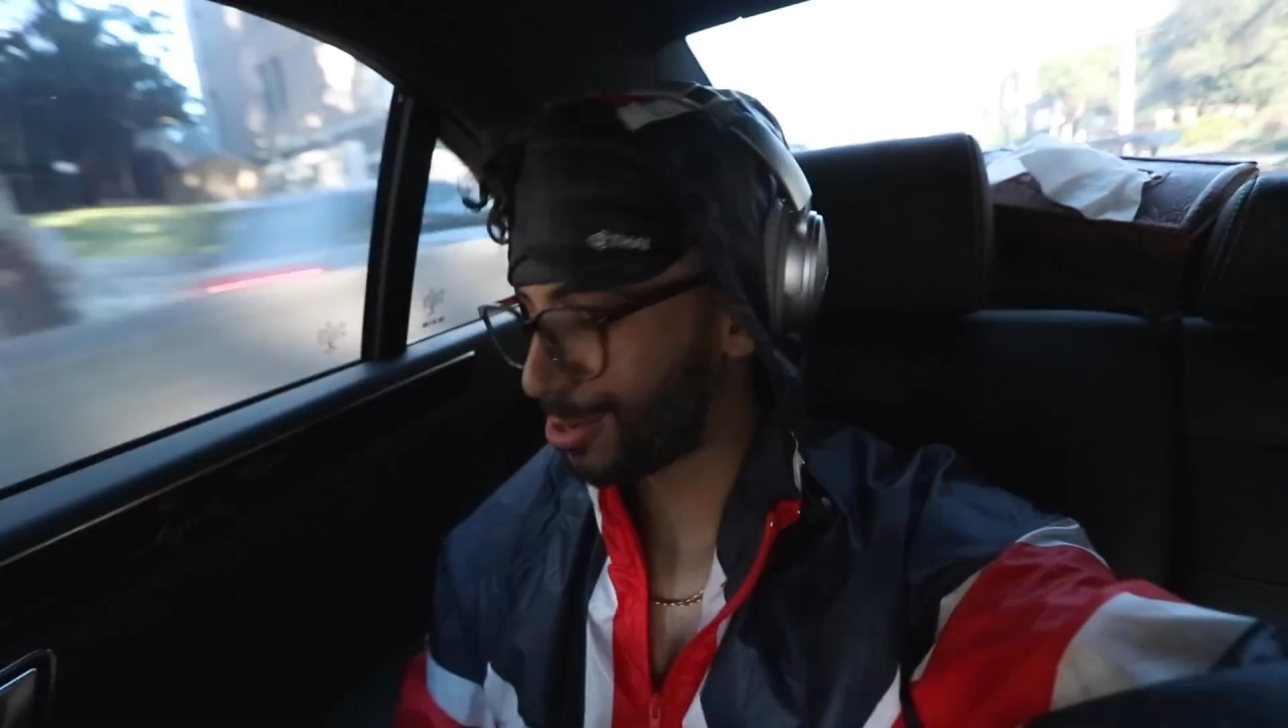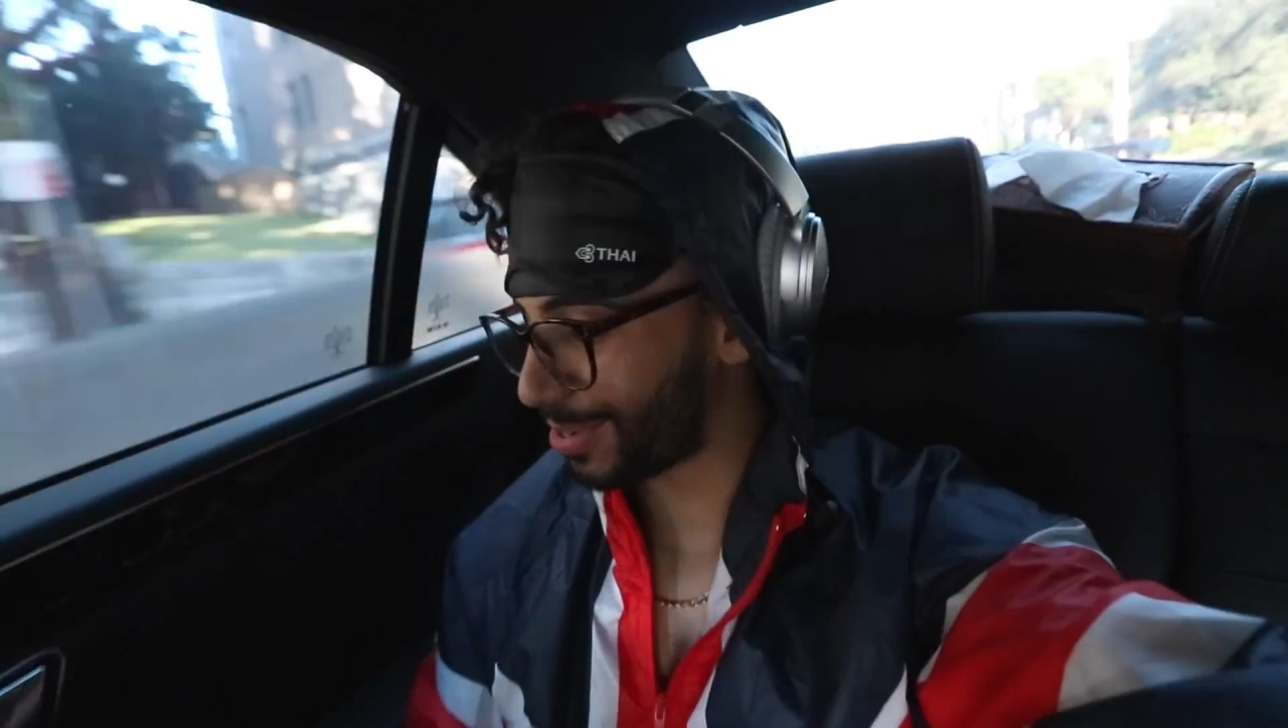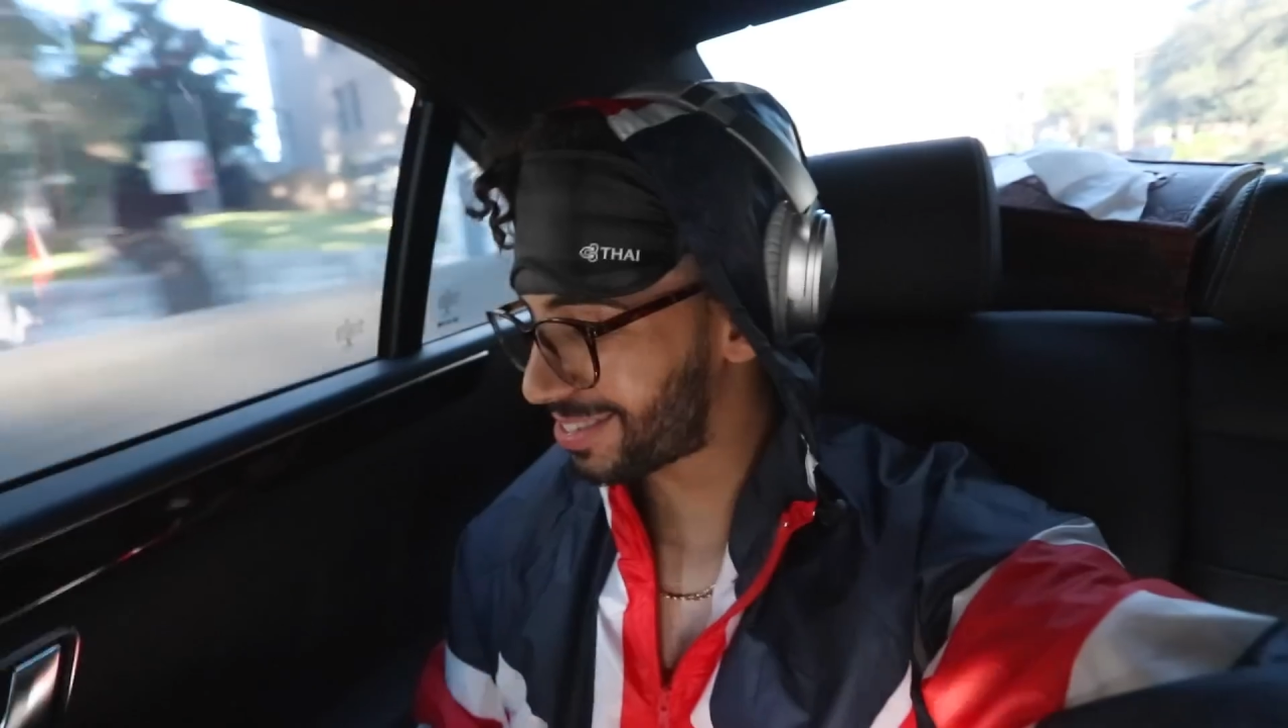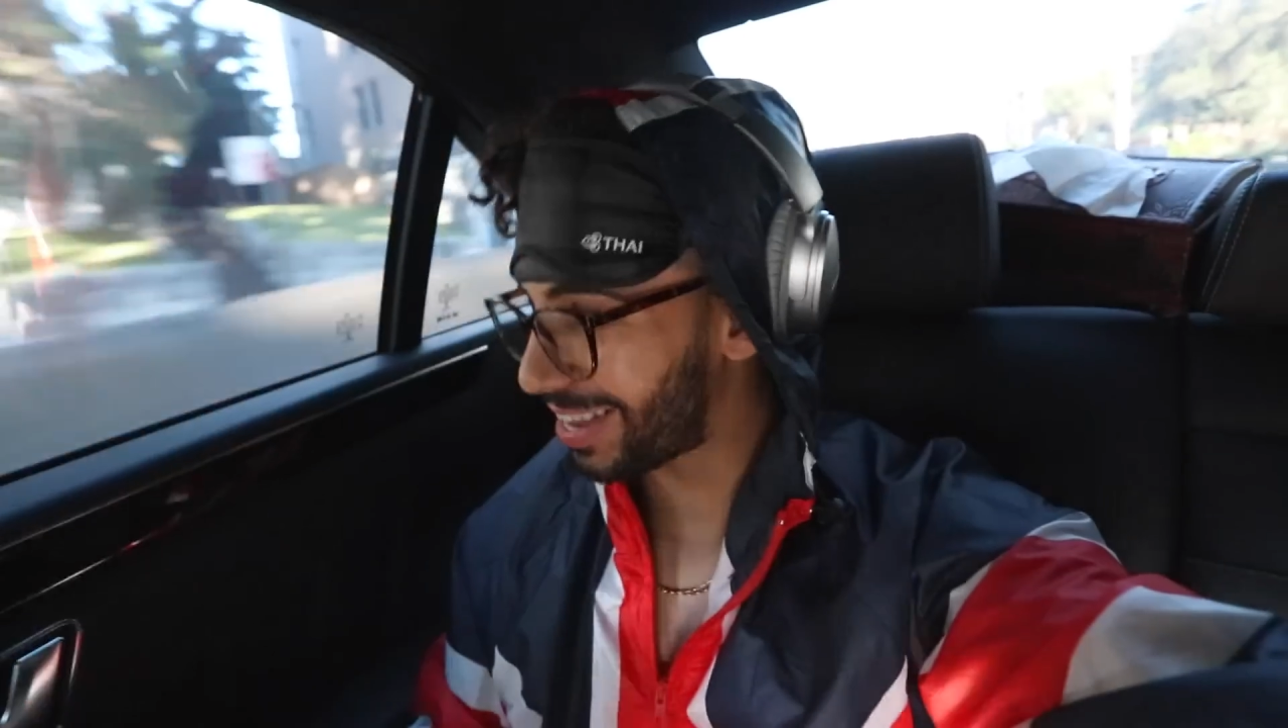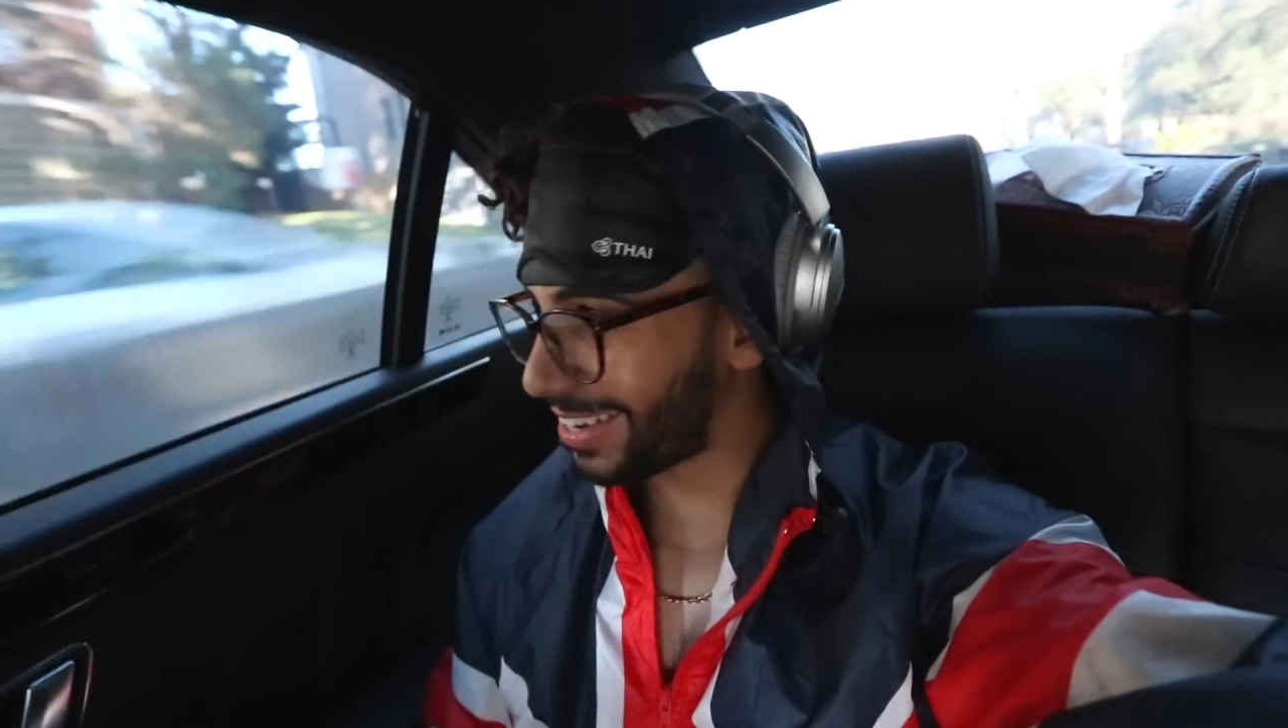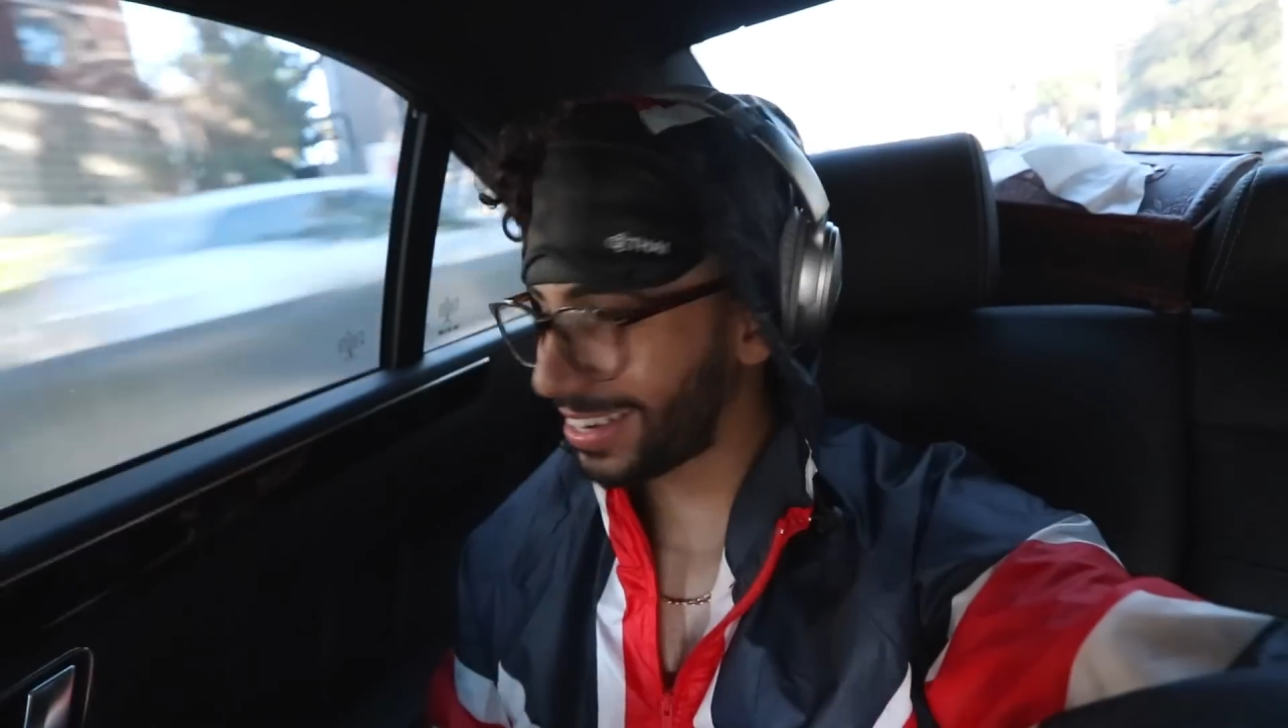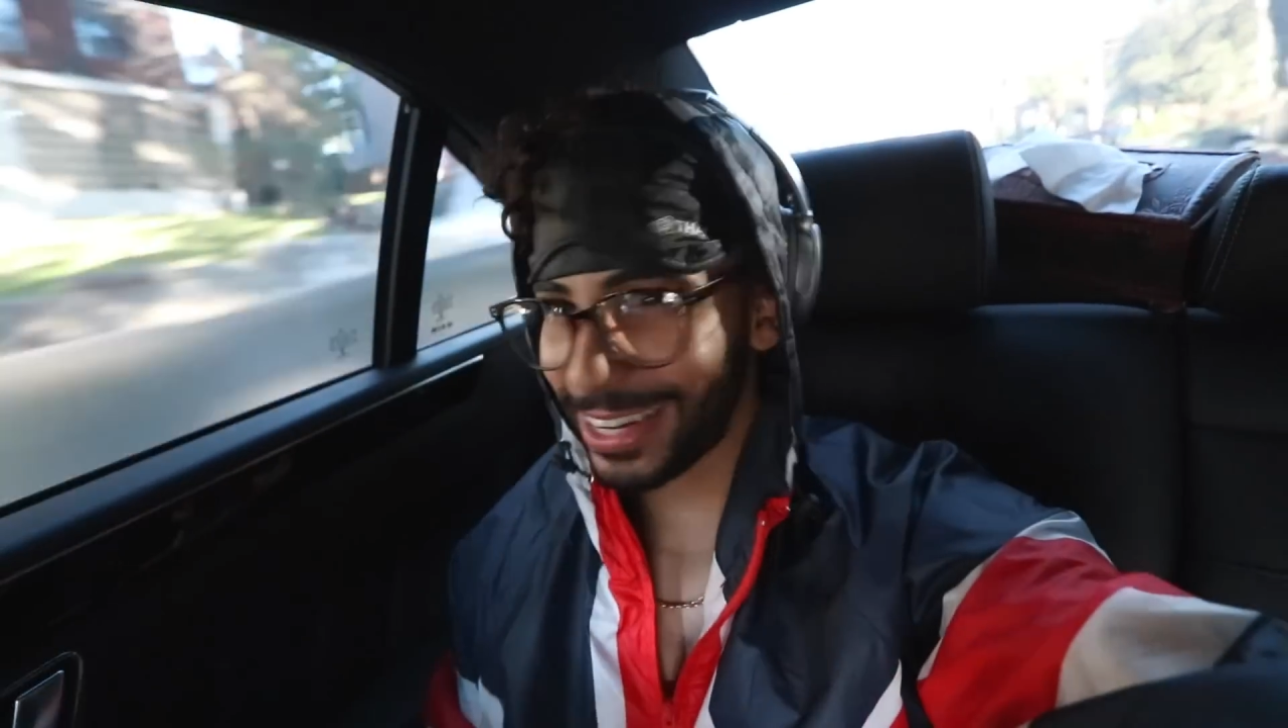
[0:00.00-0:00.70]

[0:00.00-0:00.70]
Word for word: excited.